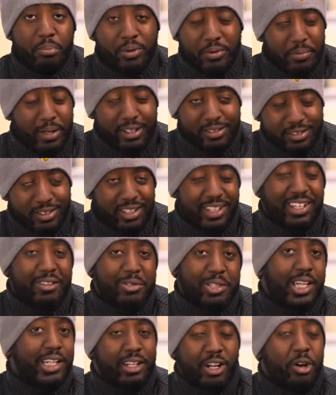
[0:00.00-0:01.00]
but basically it
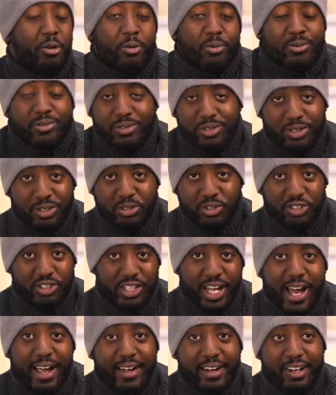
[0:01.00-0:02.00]
was like, no, you just
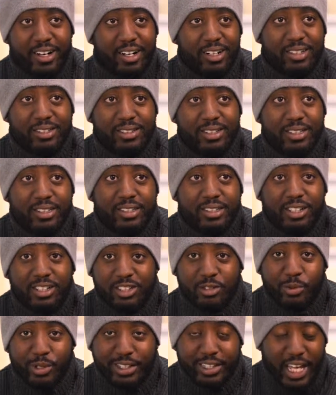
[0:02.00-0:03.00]
got here because
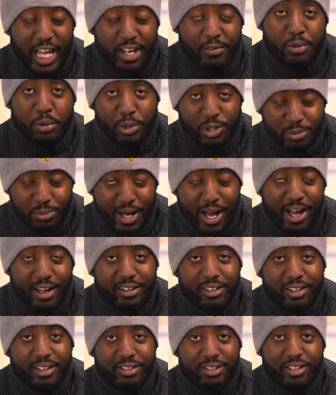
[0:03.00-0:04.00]
someone gave you a
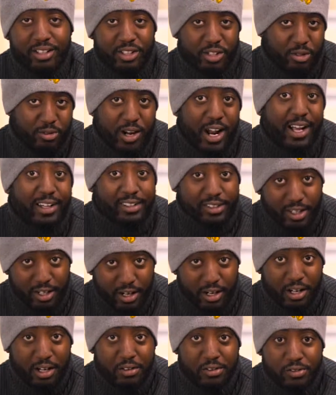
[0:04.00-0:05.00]
spot and you were not good
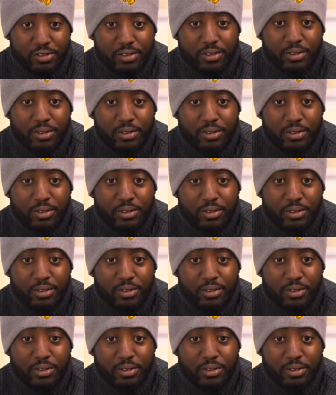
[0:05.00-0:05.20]
enough.